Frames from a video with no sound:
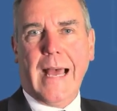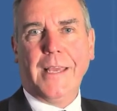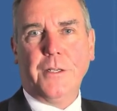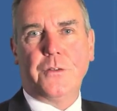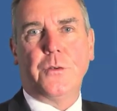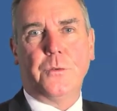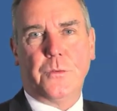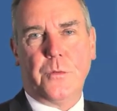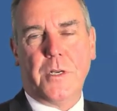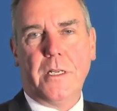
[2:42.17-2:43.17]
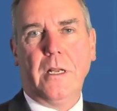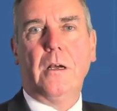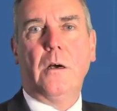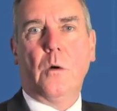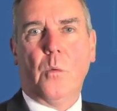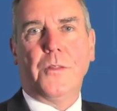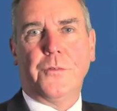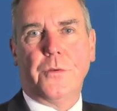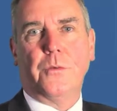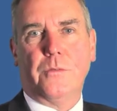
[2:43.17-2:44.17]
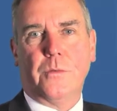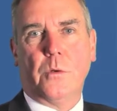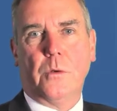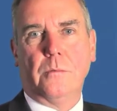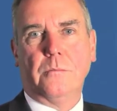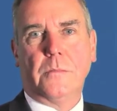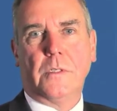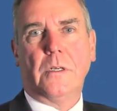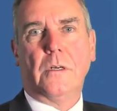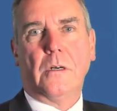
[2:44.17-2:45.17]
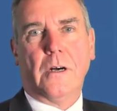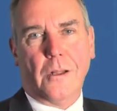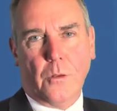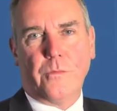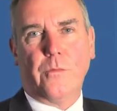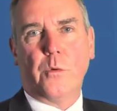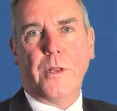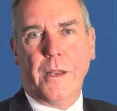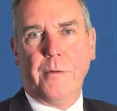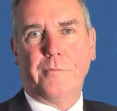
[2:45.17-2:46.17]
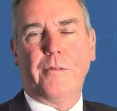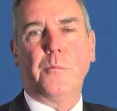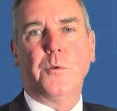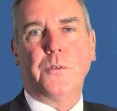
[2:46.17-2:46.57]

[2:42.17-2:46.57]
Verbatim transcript: 823 124. I look forward to hearing from you